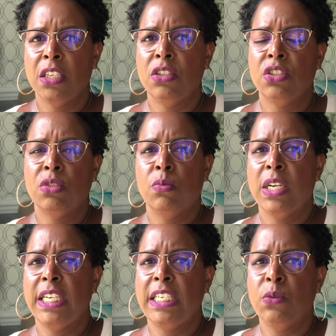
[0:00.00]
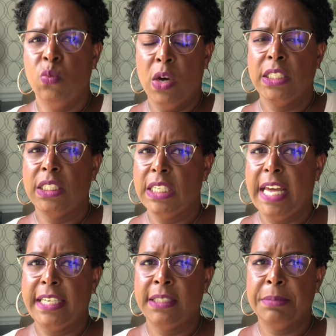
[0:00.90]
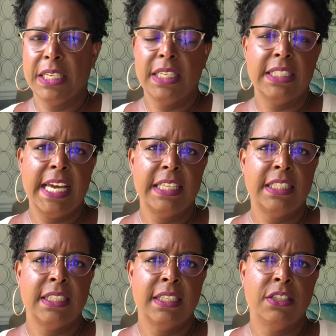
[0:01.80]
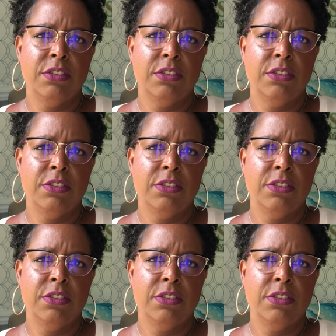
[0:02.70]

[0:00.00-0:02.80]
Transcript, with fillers: you just want to eat one slice because that's,